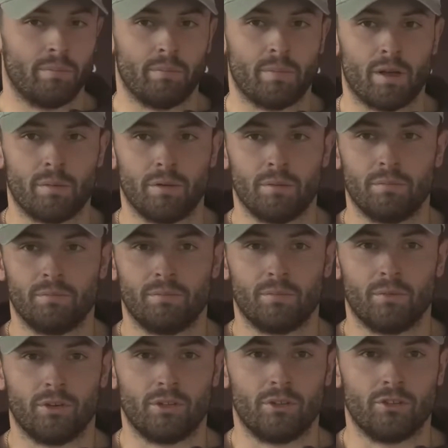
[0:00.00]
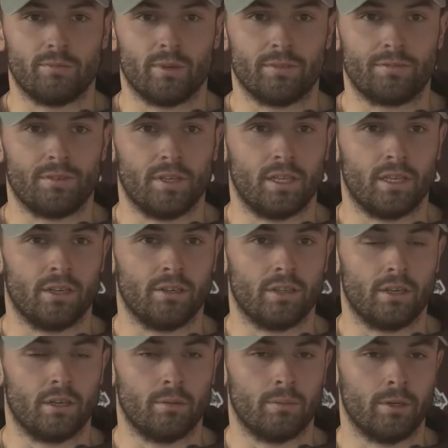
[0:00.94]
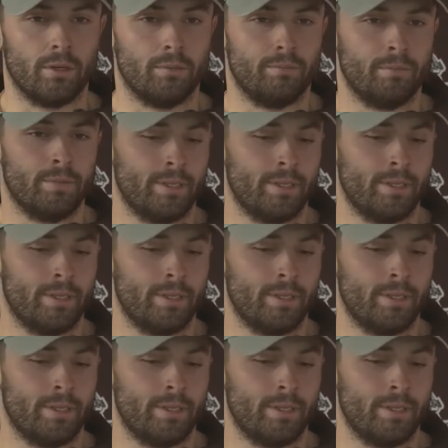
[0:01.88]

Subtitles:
maybe would have used my feet here and there, but